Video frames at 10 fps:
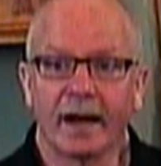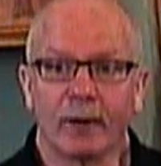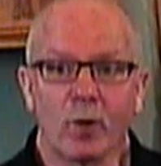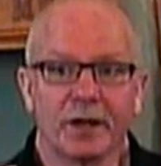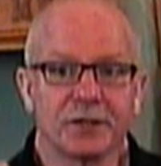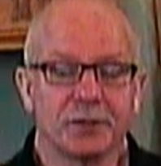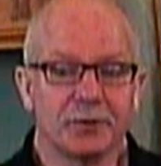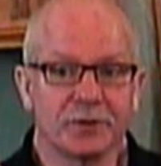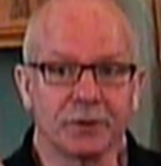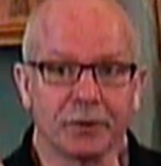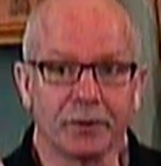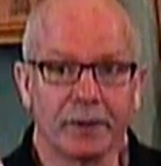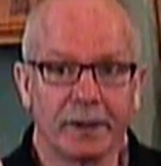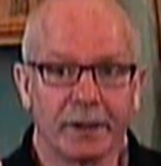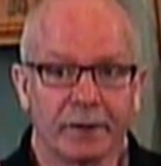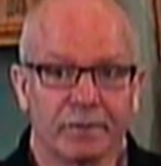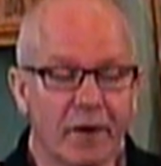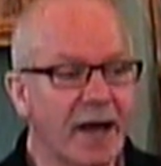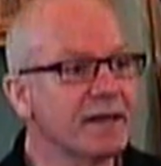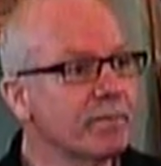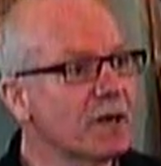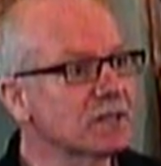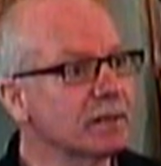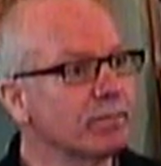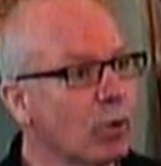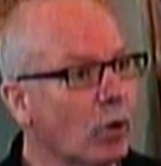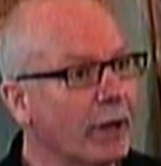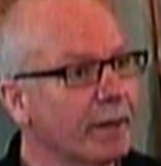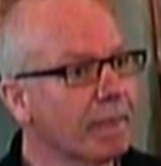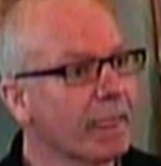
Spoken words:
I want you to find a Muslim boy